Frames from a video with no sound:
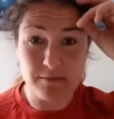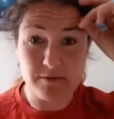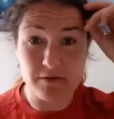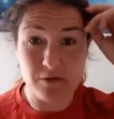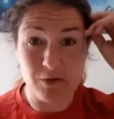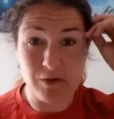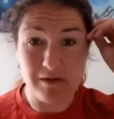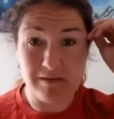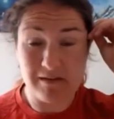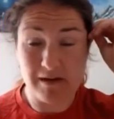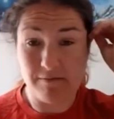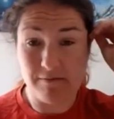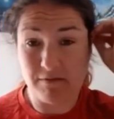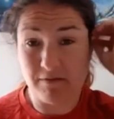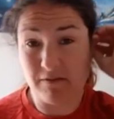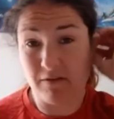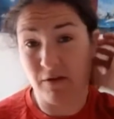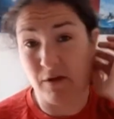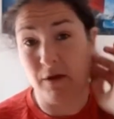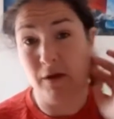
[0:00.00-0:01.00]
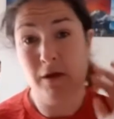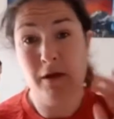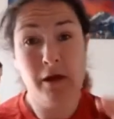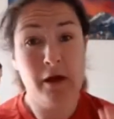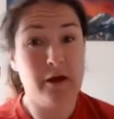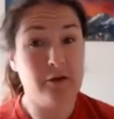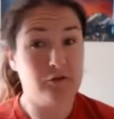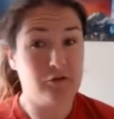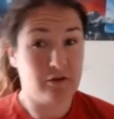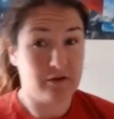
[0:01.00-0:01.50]
So he's having to
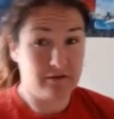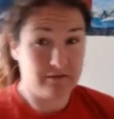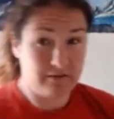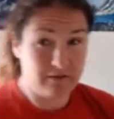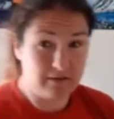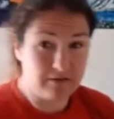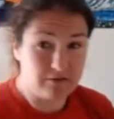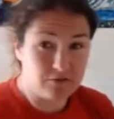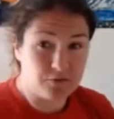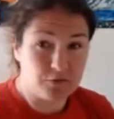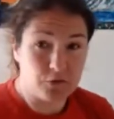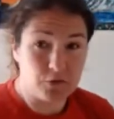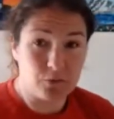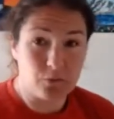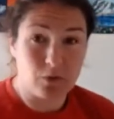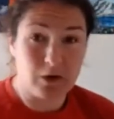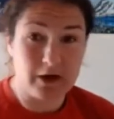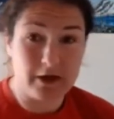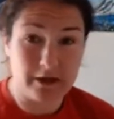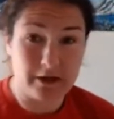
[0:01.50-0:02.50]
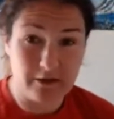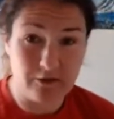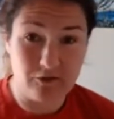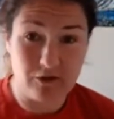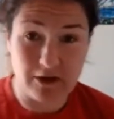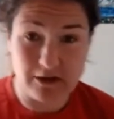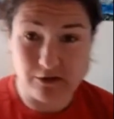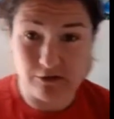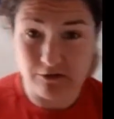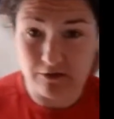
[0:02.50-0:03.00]
adjust his footwork and
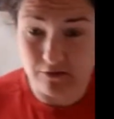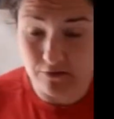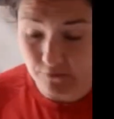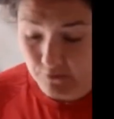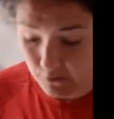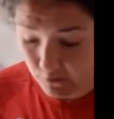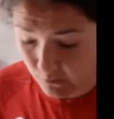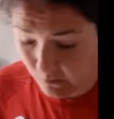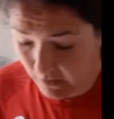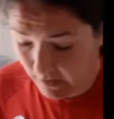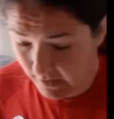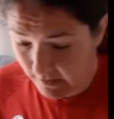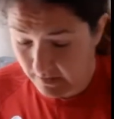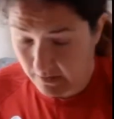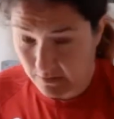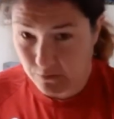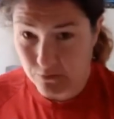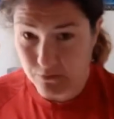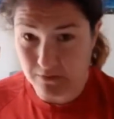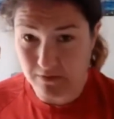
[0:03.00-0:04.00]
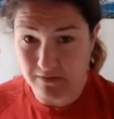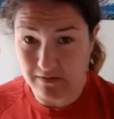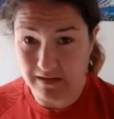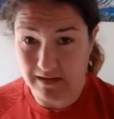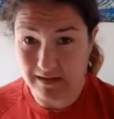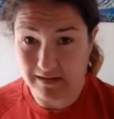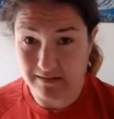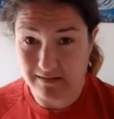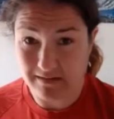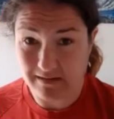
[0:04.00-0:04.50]
change his footwork in order to
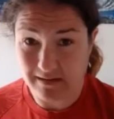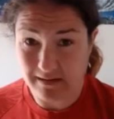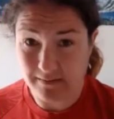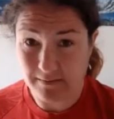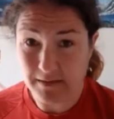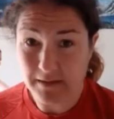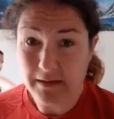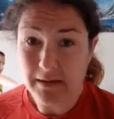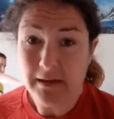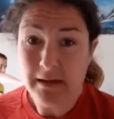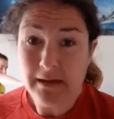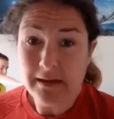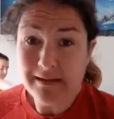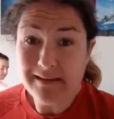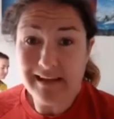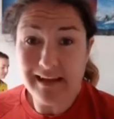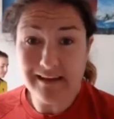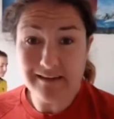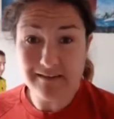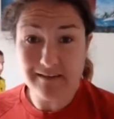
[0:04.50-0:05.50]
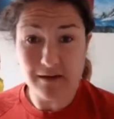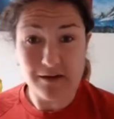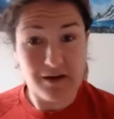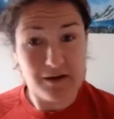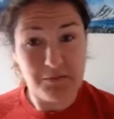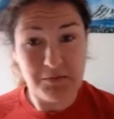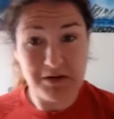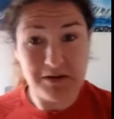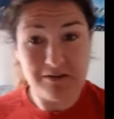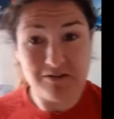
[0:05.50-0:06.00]
hit it. Next thing I'm
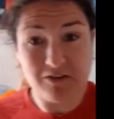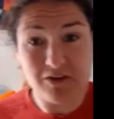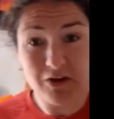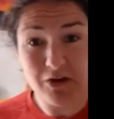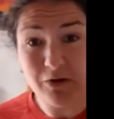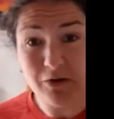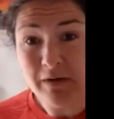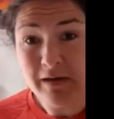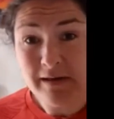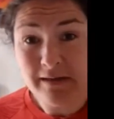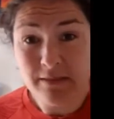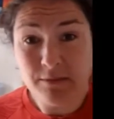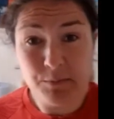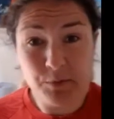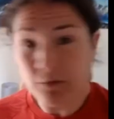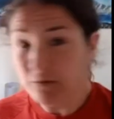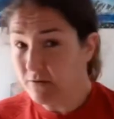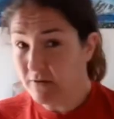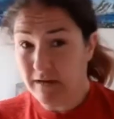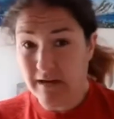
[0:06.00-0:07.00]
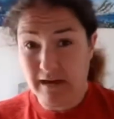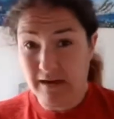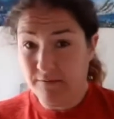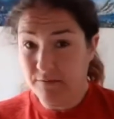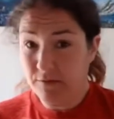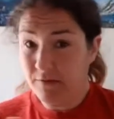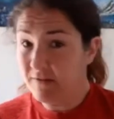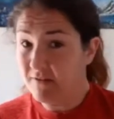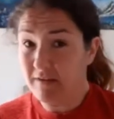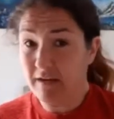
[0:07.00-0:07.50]
going to do, the ball's going to
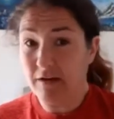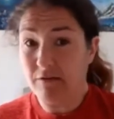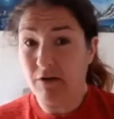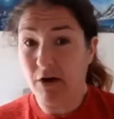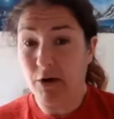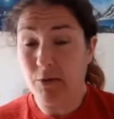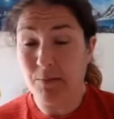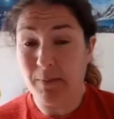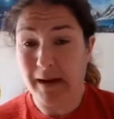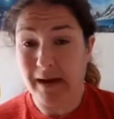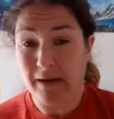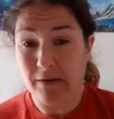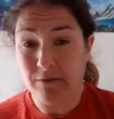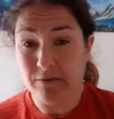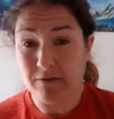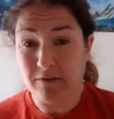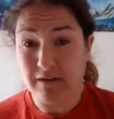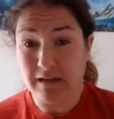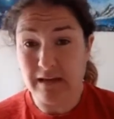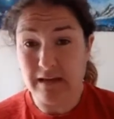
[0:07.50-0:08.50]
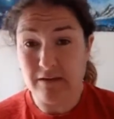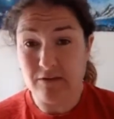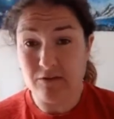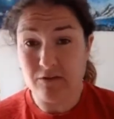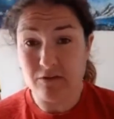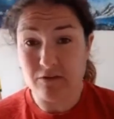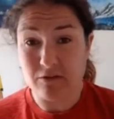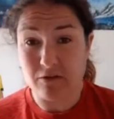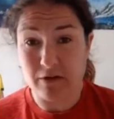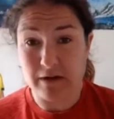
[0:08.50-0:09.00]
have zero bounce and he's
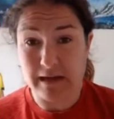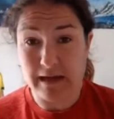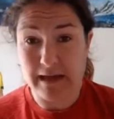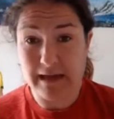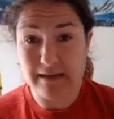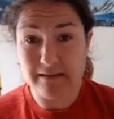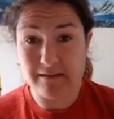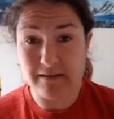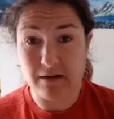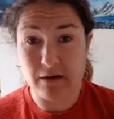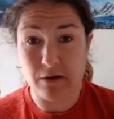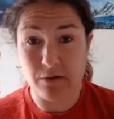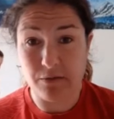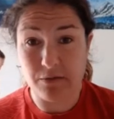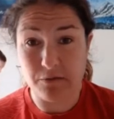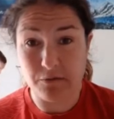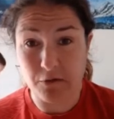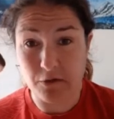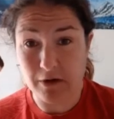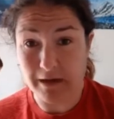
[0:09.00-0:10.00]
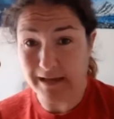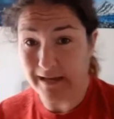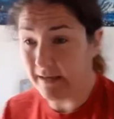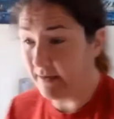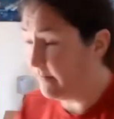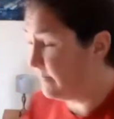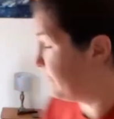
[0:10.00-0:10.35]
just going to hit it on the volley.